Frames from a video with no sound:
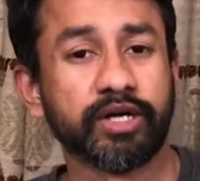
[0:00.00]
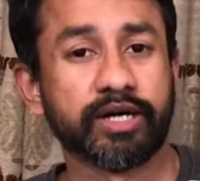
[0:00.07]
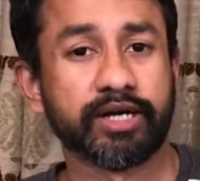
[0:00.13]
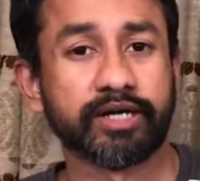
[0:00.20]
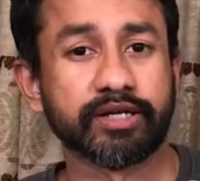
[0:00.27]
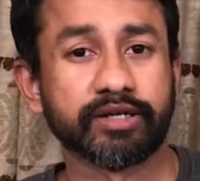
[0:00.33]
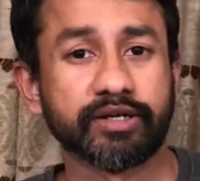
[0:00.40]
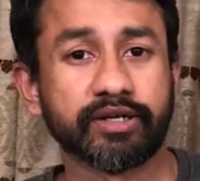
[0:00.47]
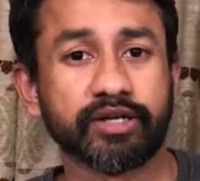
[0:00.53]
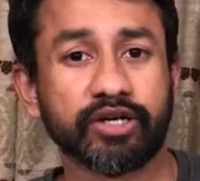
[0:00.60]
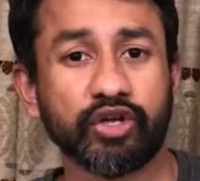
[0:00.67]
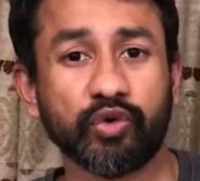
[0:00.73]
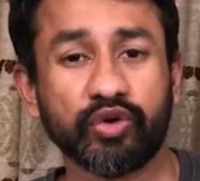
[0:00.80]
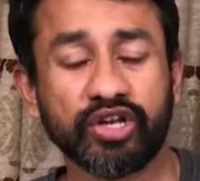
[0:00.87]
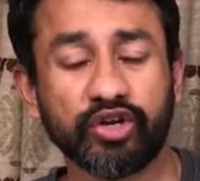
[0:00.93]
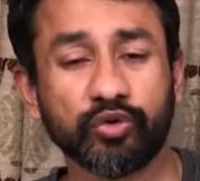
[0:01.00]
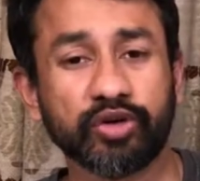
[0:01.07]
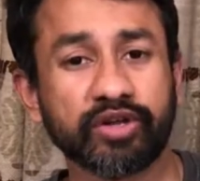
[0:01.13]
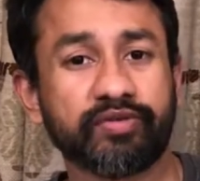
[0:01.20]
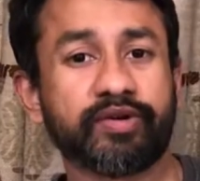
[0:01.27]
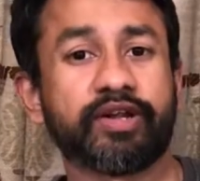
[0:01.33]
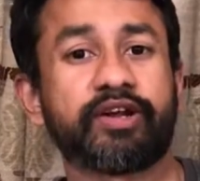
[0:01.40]
and you need to
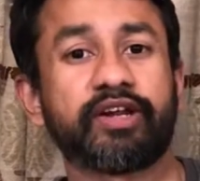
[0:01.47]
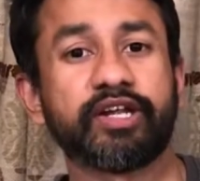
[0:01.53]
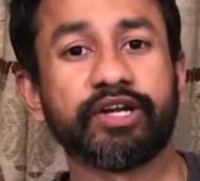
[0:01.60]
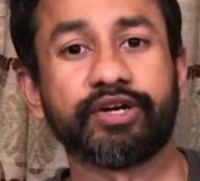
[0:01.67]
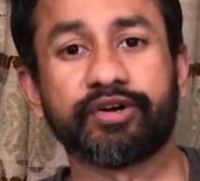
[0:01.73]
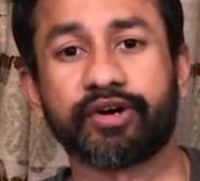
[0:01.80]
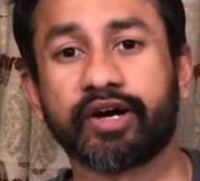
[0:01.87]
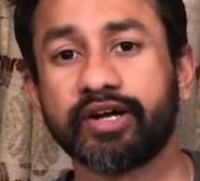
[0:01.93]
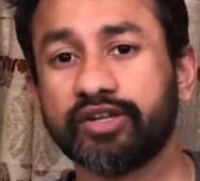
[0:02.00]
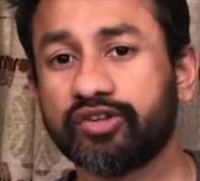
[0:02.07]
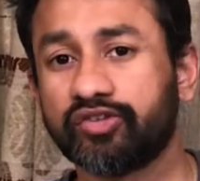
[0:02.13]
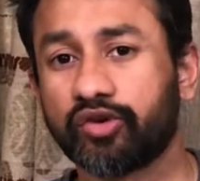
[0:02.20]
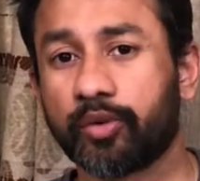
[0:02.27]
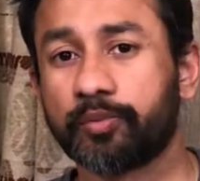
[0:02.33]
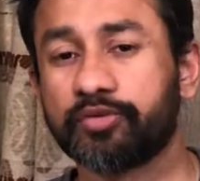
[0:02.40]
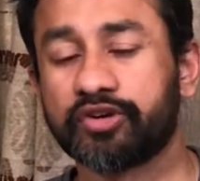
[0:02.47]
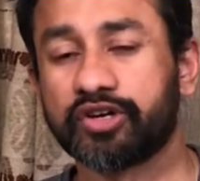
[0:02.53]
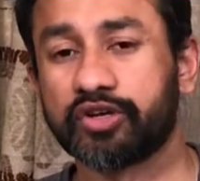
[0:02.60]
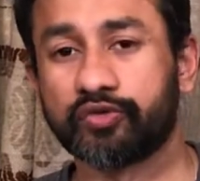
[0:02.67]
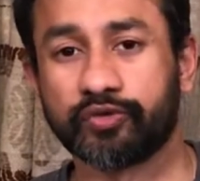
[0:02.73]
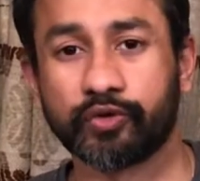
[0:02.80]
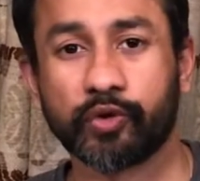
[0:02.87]
definitely try this option
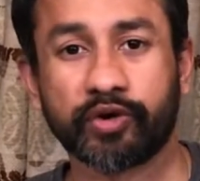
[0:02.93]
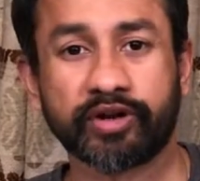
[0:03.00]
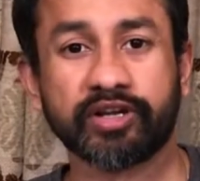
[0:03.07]
if you are